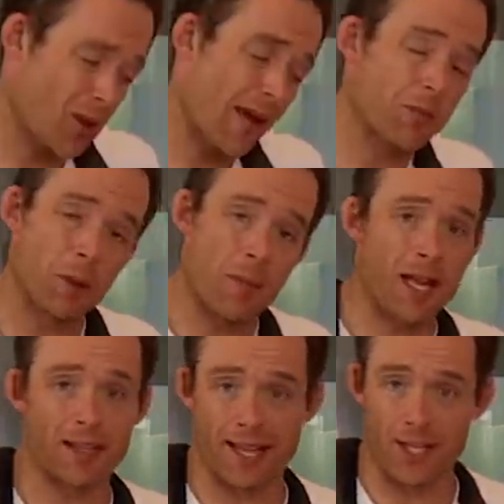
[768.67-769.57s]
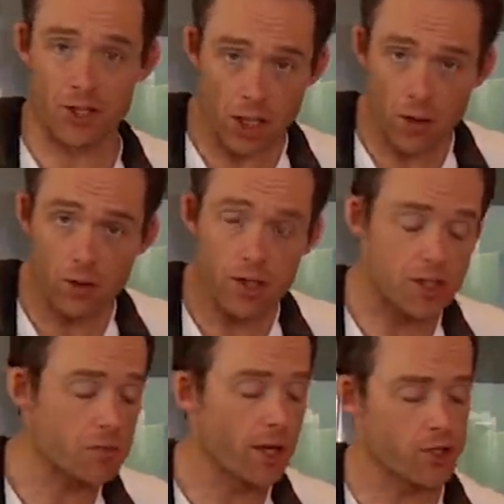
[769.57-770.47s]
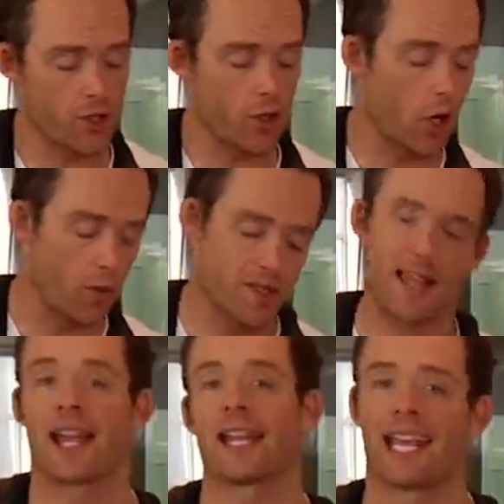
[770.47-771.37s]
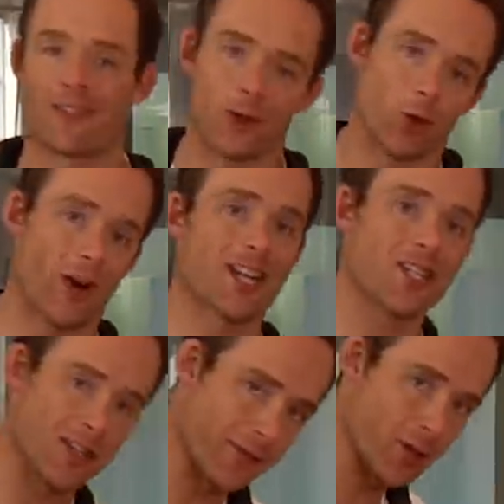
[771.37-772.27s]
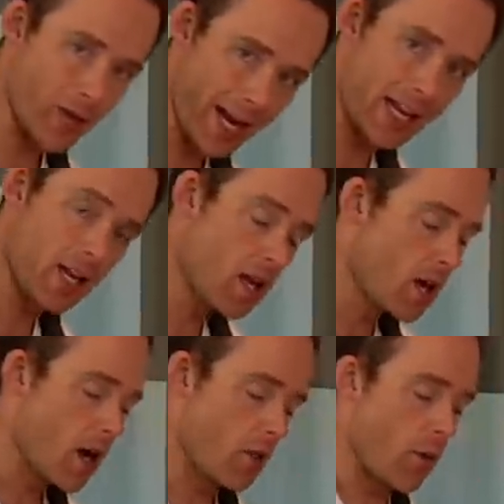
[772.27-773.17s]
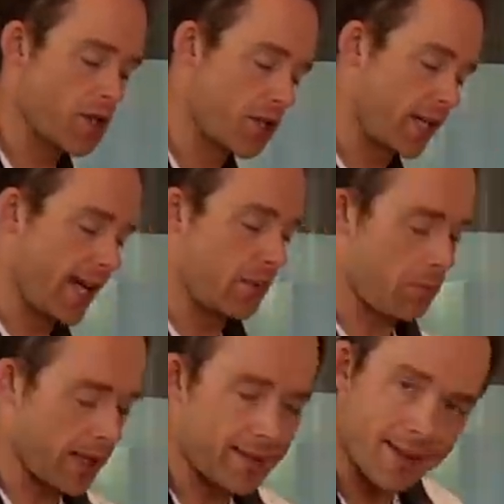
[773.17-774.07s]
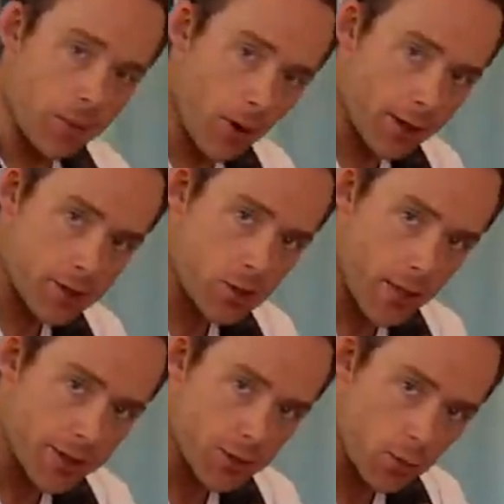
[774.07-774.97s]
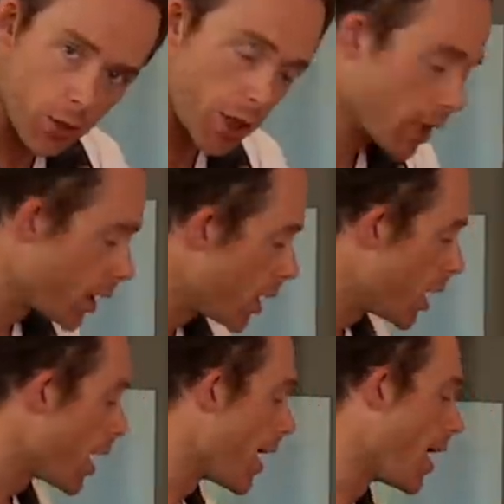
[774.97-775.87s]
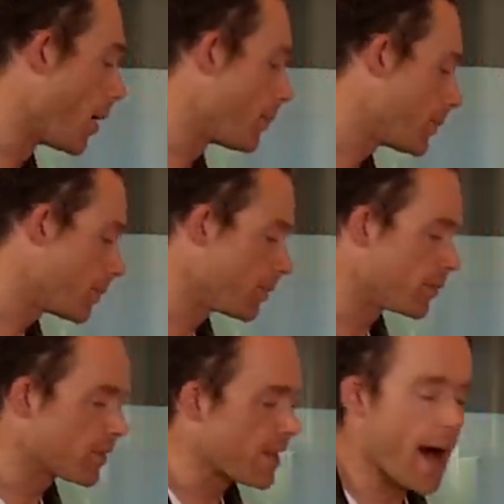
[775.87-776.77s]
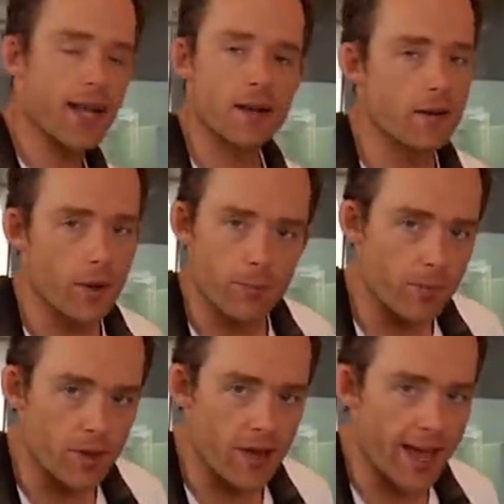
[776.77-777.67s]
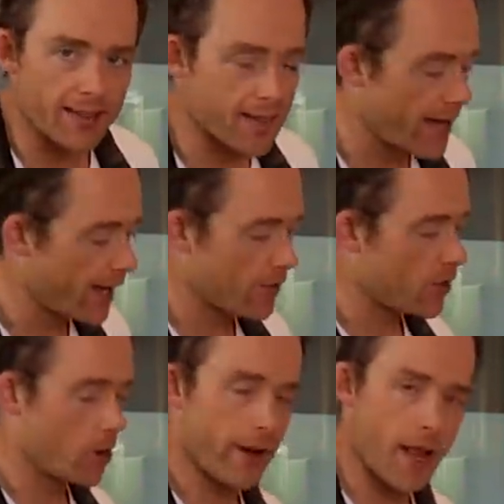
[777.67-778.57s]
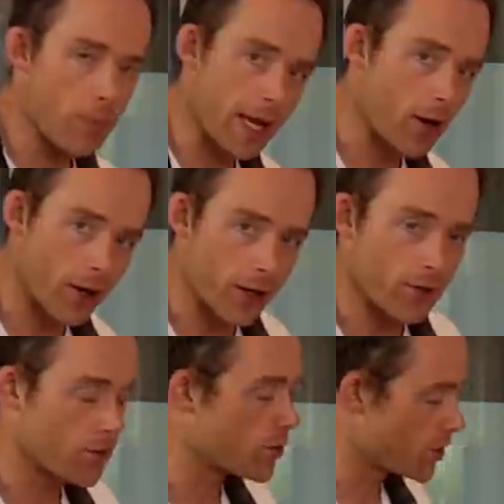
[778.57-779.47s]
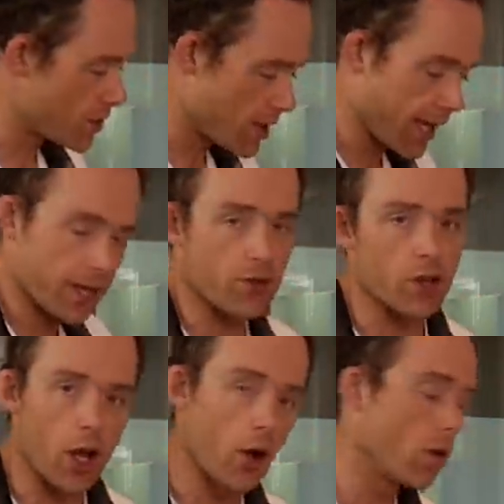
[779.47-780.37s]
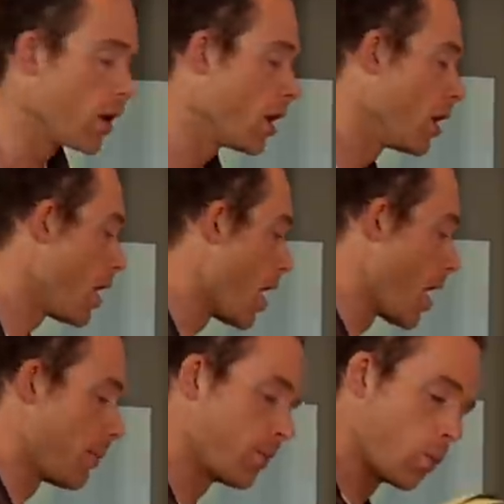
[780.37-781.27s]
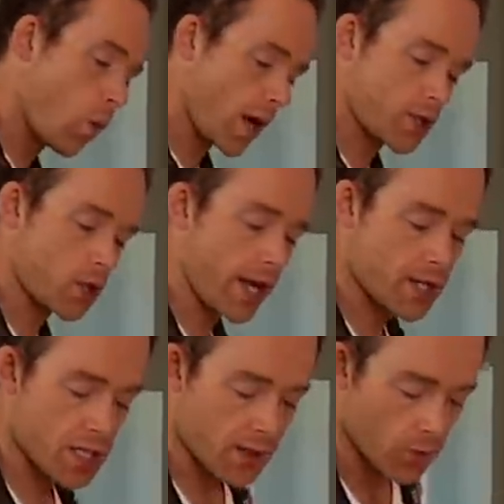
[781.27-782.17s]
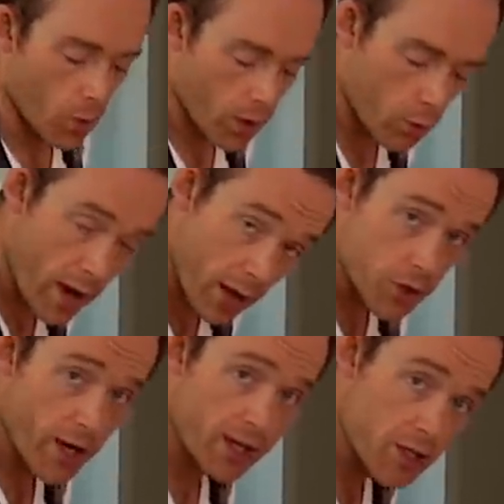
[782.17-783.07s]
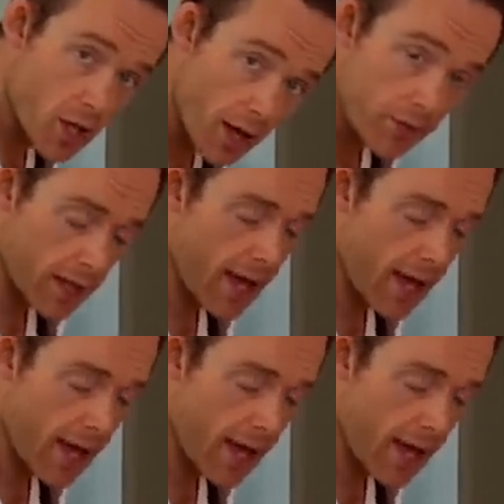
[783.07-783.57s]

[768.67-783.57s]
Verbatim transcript: you don't have to be Michelangelo. Just make sure you're always sanding in the direction of the grain. Otherwise, you're gonna get big T-marks throughout your wood. Um, it's not an exact science. You don't gotta be an artist. Just take it slow. Um, watch your edges. If you wanna round your edges off, you